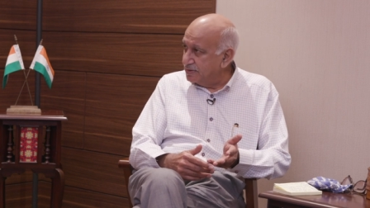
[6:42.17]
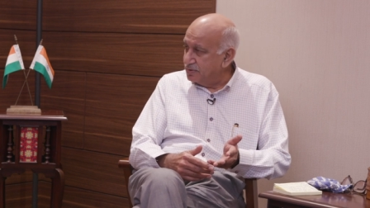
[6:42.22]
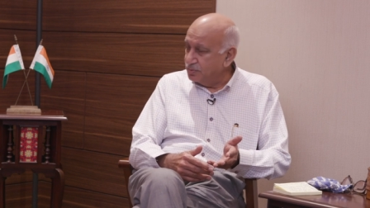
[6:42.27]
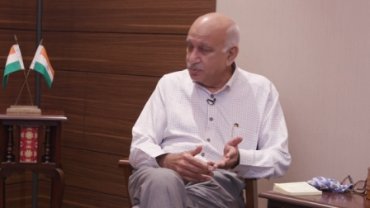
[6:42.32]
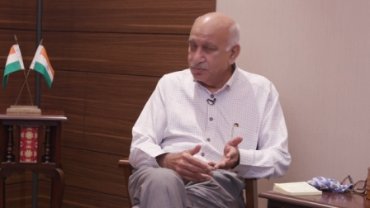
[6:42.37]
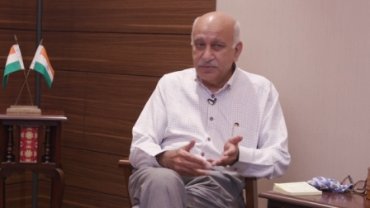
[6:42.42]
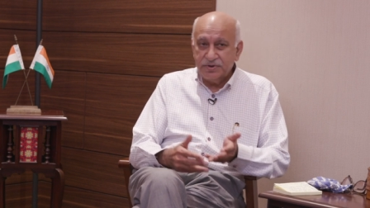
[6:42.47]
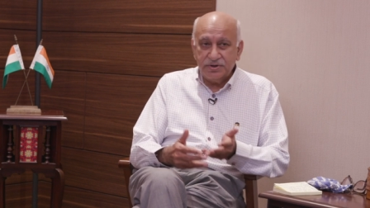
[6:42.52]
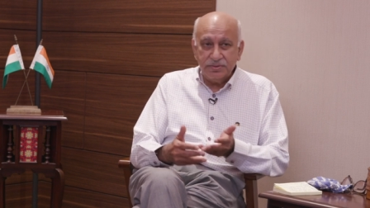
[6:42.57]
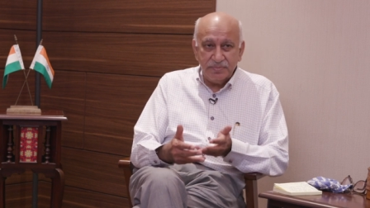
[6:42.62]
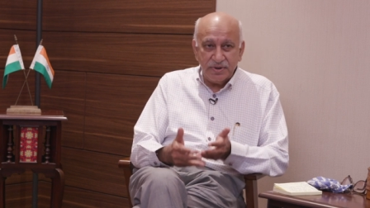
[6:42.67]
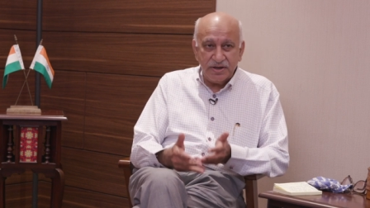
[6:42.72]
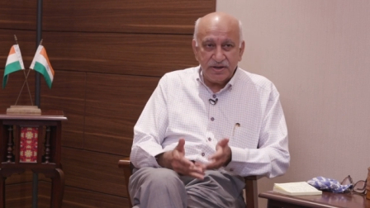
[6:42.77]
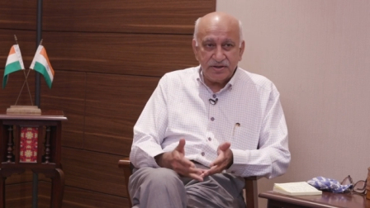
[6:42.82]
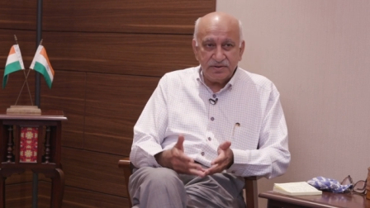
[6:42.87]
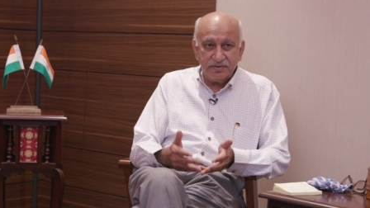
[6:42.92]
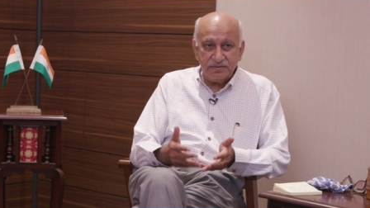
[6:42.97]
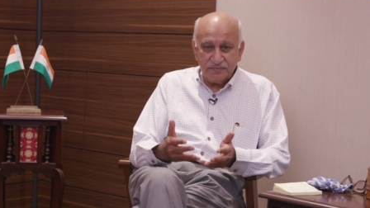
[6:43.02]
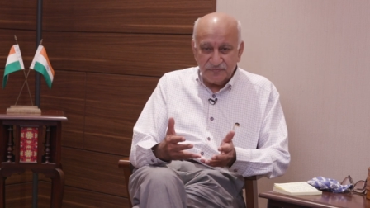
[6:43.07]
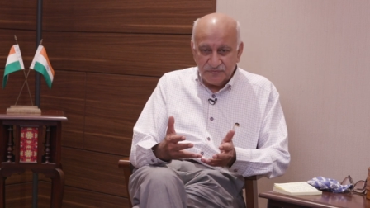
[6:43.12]
who
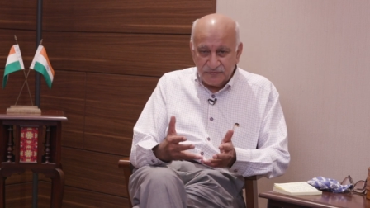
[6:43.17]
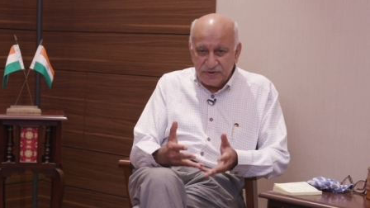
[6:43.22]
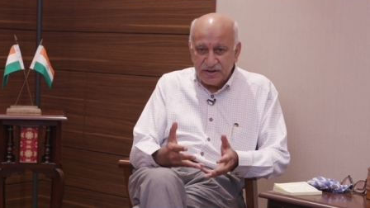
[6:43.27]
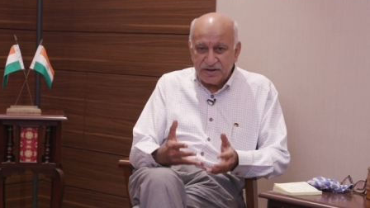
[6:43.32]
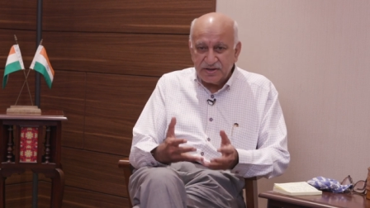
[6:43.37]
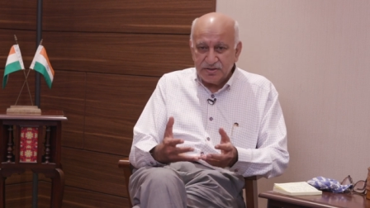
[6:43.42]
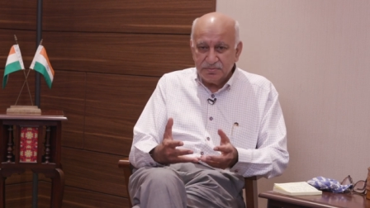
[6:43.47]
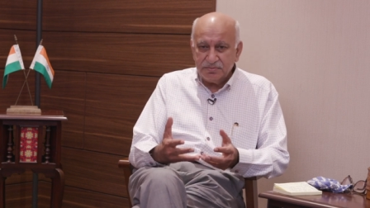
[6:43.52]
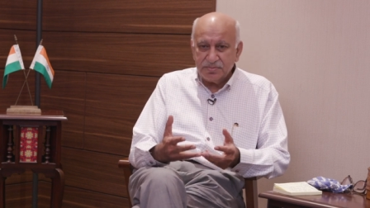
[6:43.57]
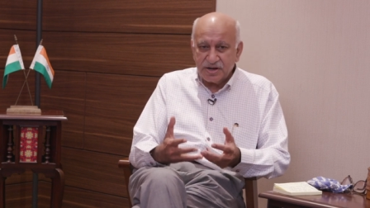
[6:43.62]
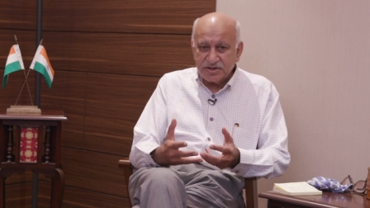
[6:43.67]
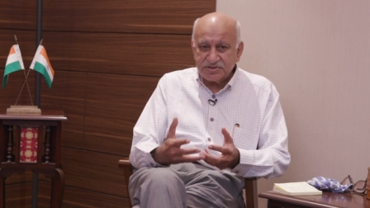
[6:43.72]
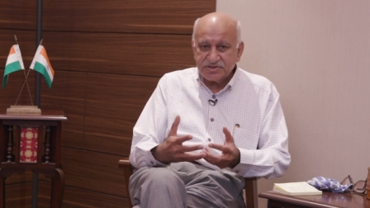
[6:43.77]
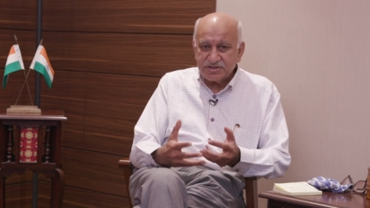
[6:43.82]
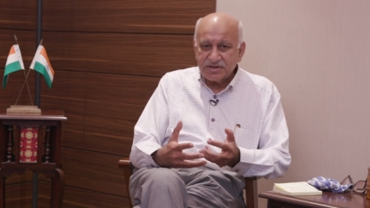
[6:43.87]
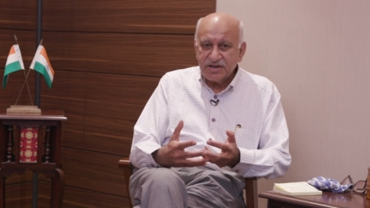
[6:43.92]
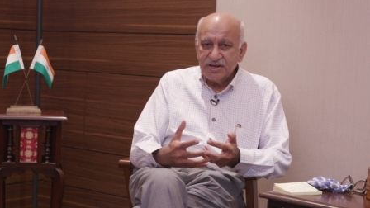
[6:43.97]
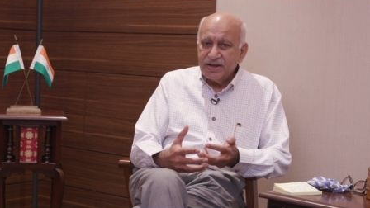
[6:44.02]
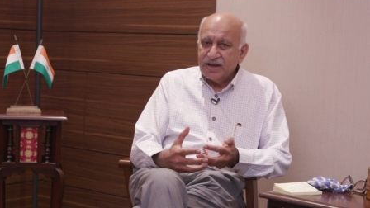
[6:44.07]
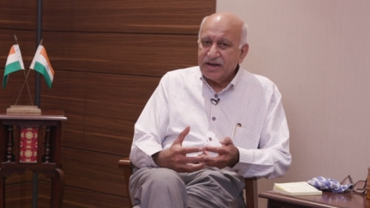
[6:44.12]
remain very
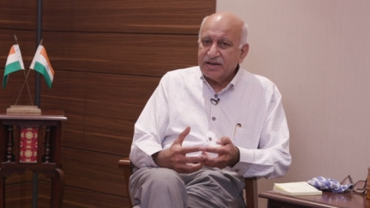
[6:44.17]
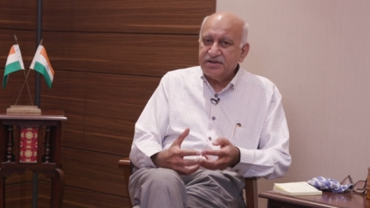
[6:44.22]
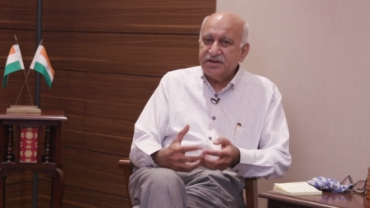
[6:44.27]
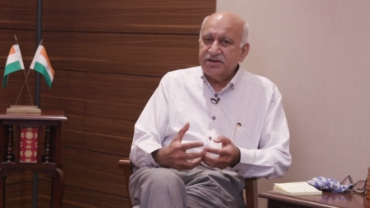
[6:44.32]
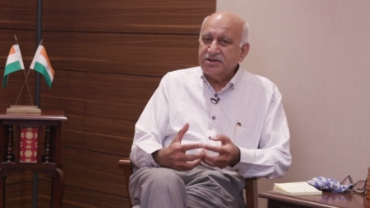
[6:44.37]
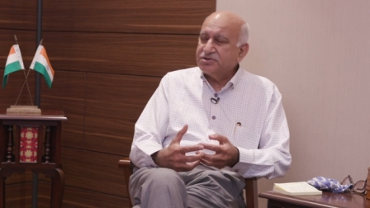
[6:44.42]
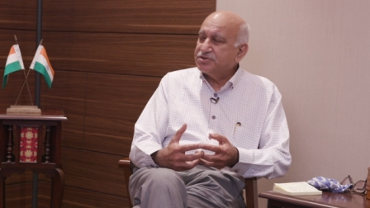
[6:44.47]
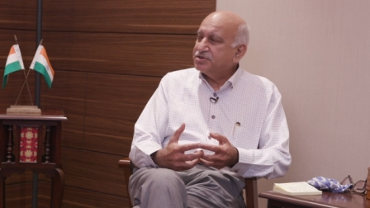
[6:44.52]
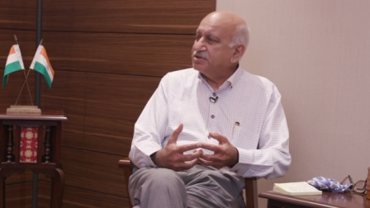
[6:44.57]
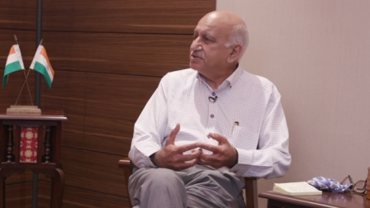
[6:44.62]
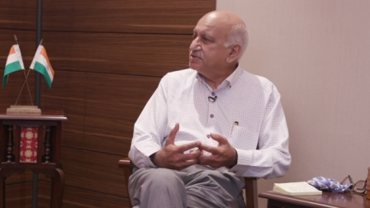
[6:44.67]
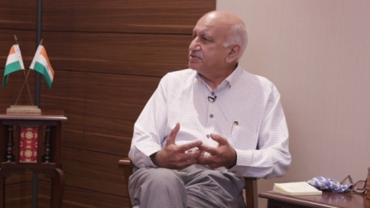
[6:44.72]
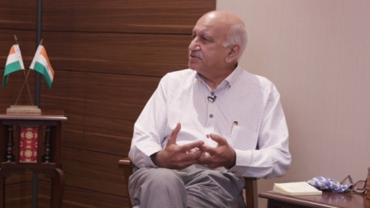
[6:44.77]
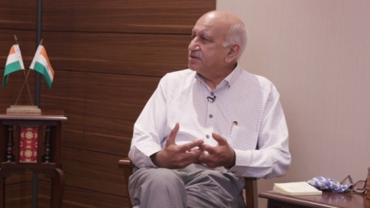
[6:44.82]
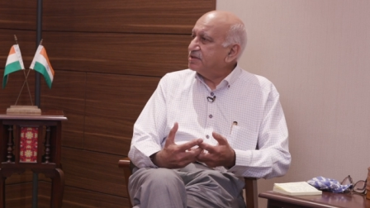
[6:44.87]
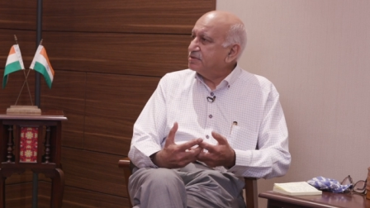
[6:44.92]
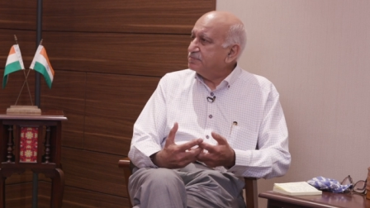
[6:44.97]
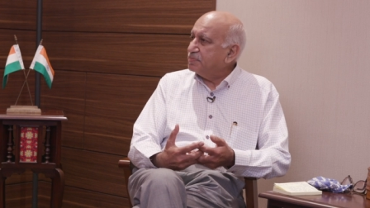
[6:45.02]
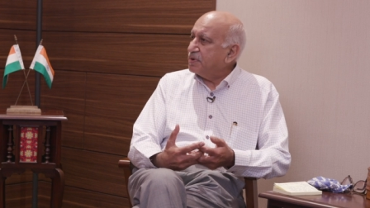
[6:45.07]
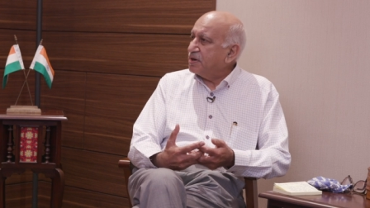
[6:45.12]
much an
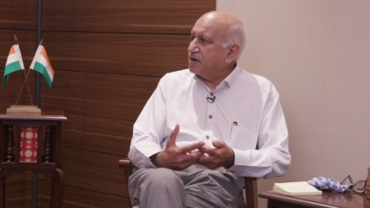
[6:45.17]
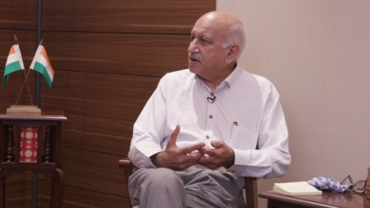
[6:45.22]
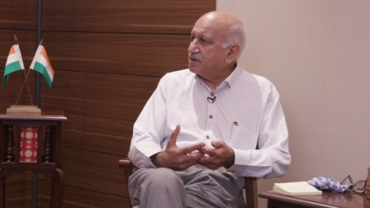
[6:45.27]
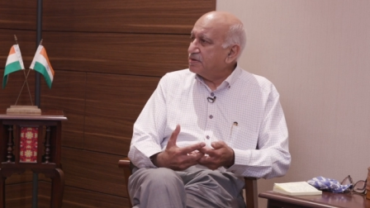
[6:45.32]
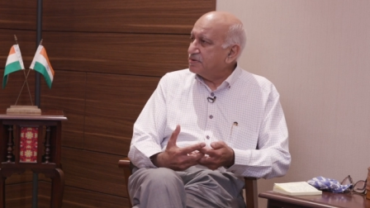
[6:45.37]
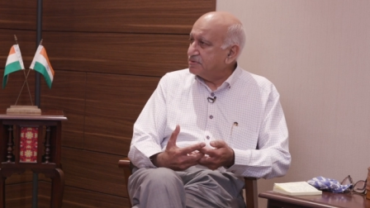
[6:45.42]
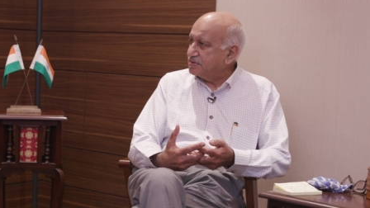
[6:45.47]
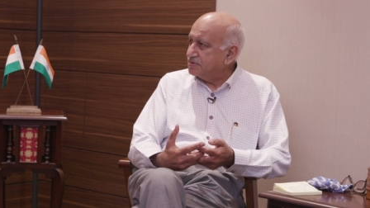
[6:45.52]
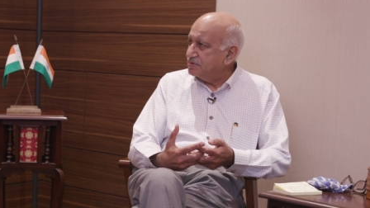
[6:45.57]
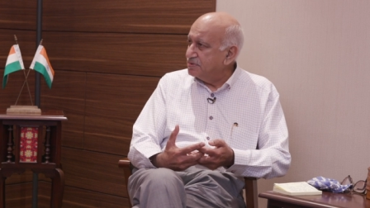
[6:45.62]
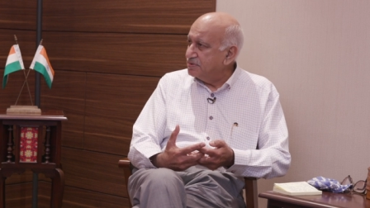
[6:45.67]
intrinsic part